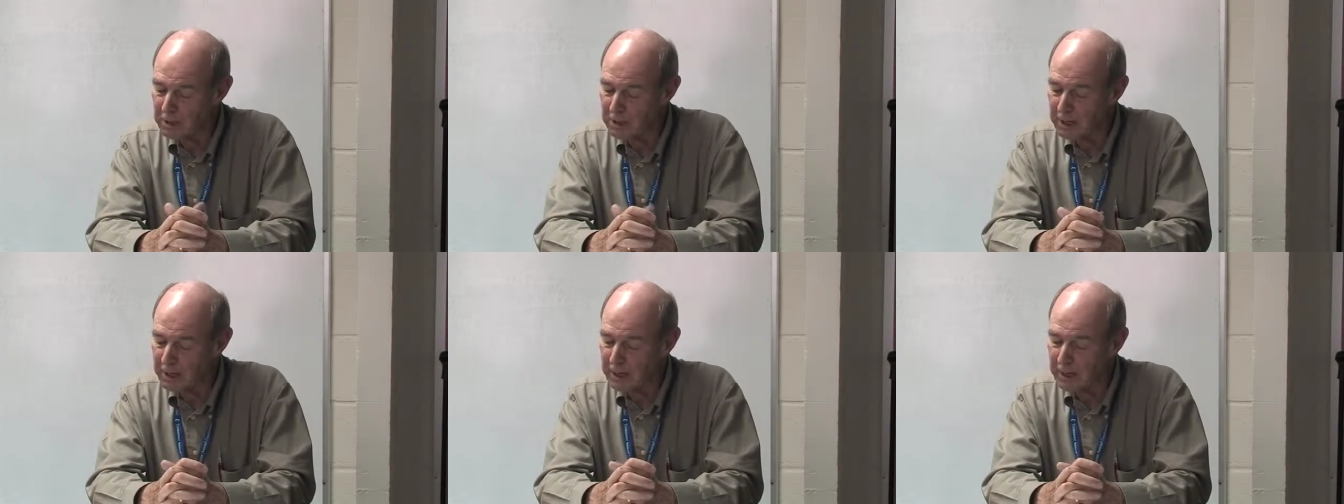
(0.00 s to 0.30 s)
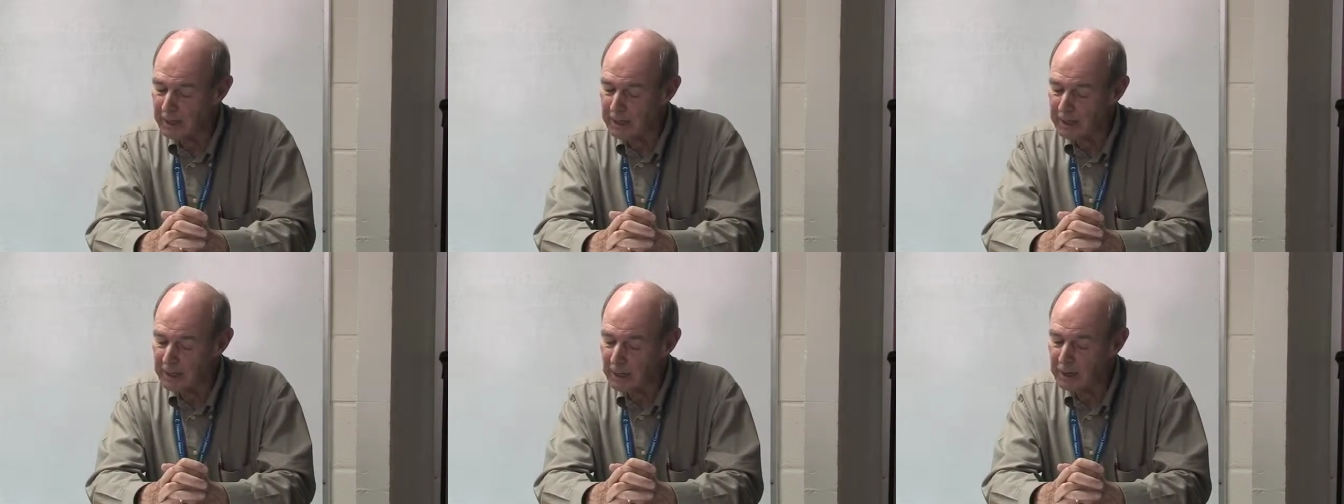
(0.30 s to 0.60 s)
yet
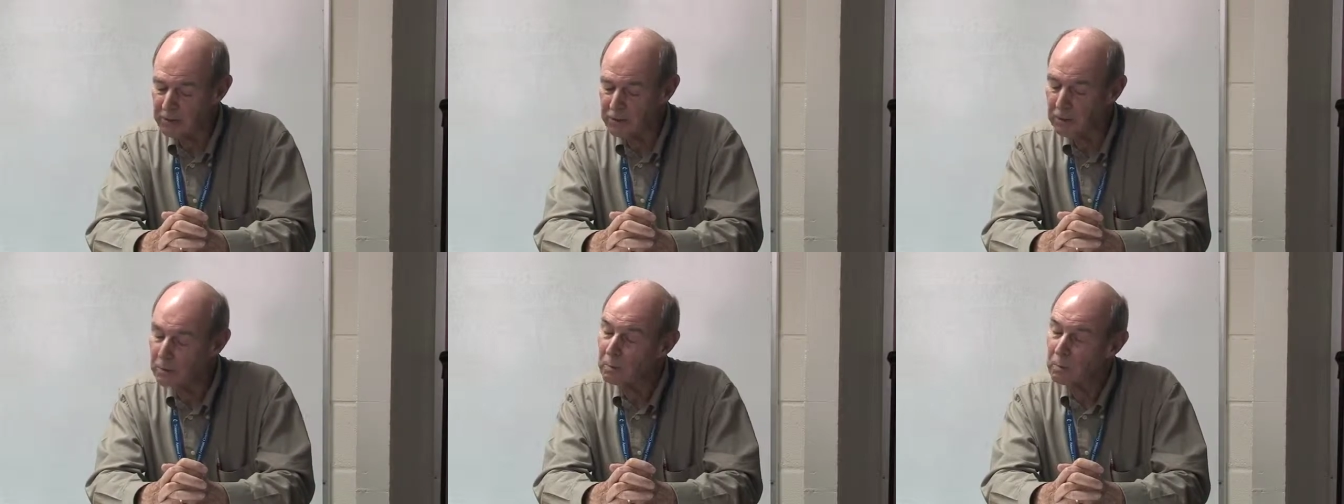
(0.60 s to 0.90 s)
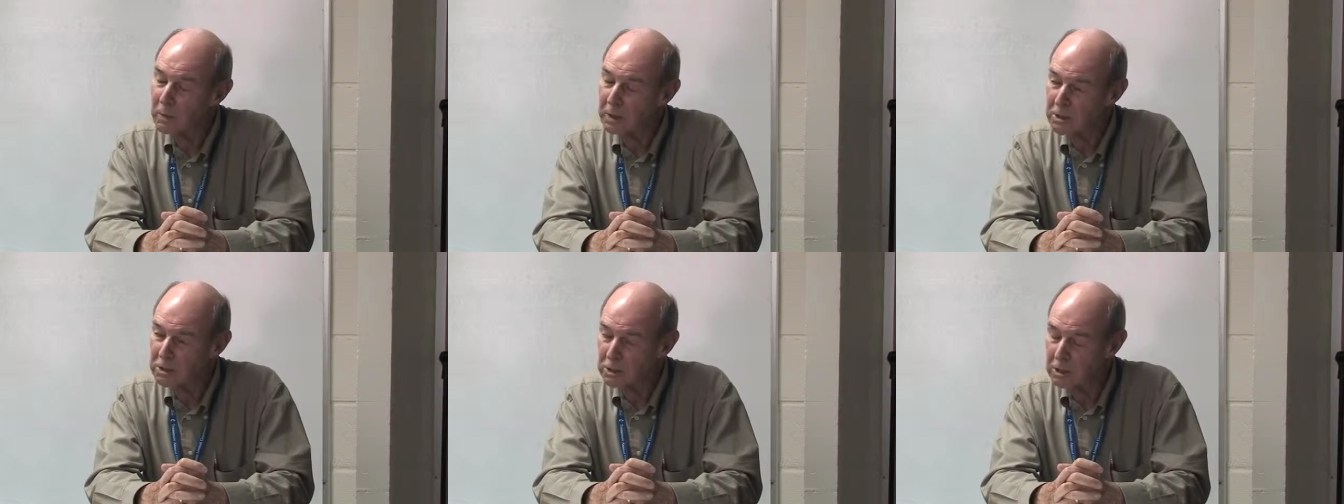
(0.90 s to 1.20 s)
I doubt that
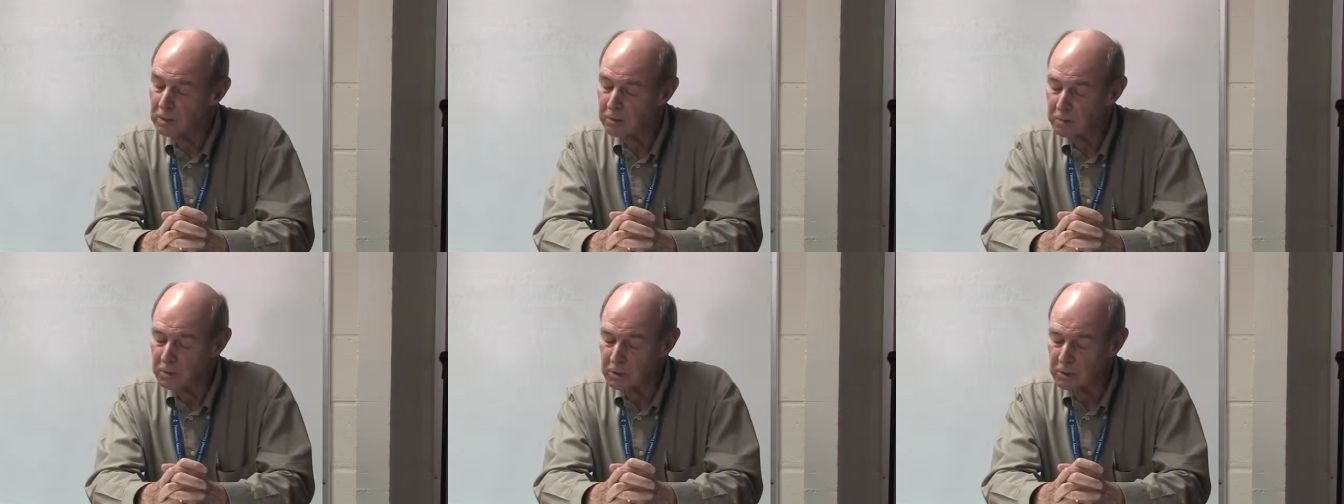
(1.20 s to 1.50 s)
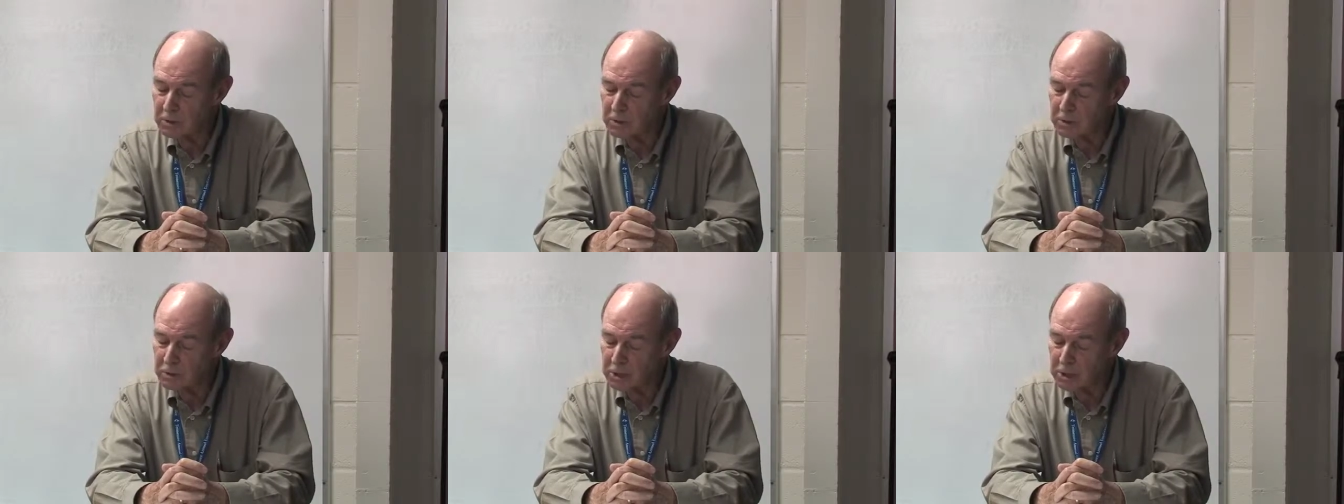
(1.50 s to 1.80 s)
Wesley would
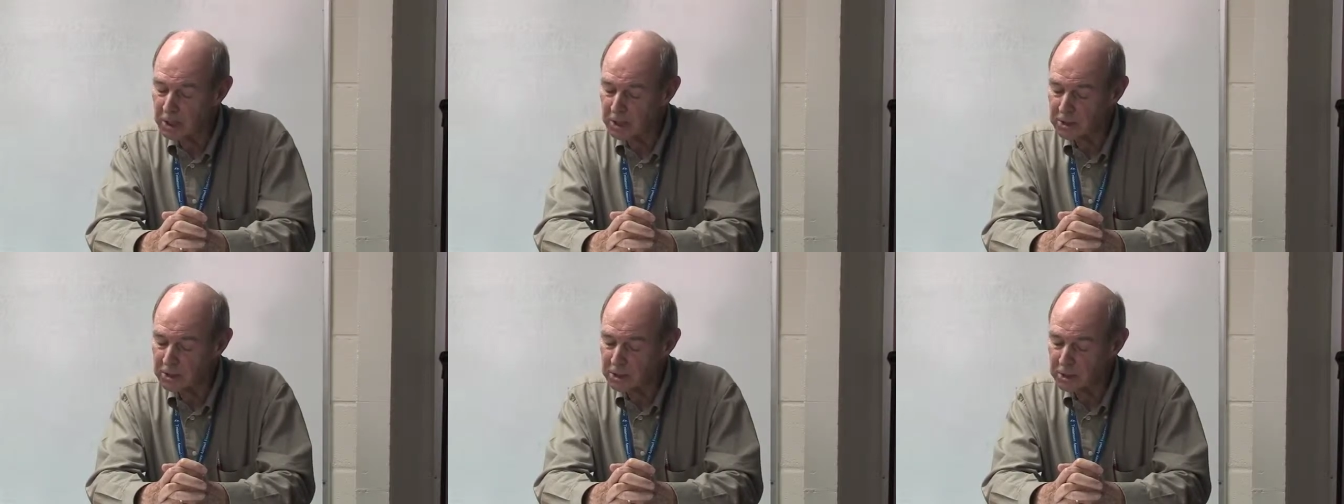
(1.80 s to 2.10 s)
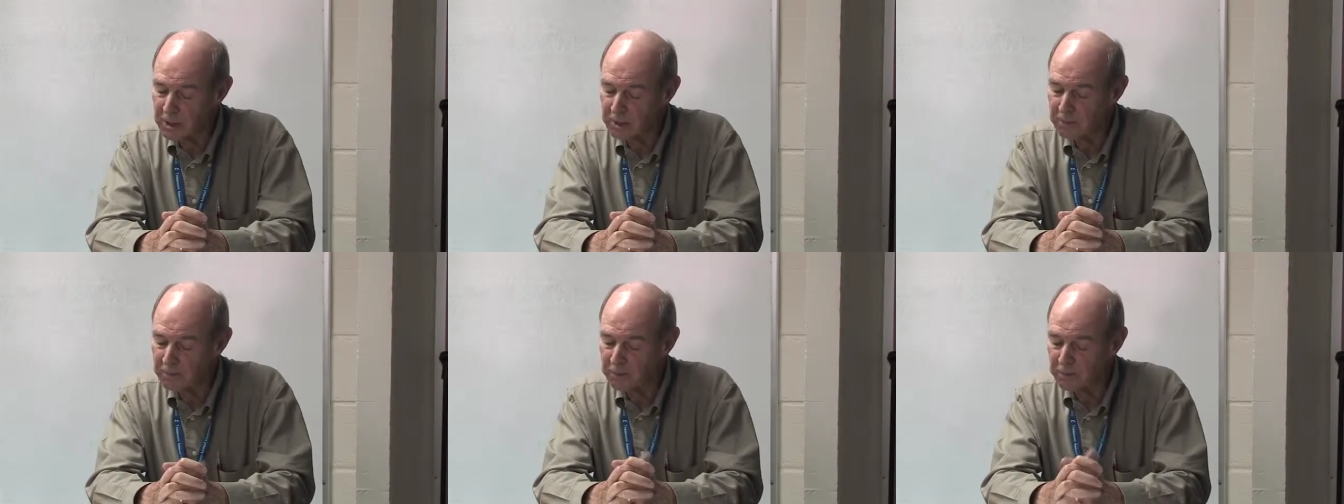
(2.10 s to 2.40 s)
use that same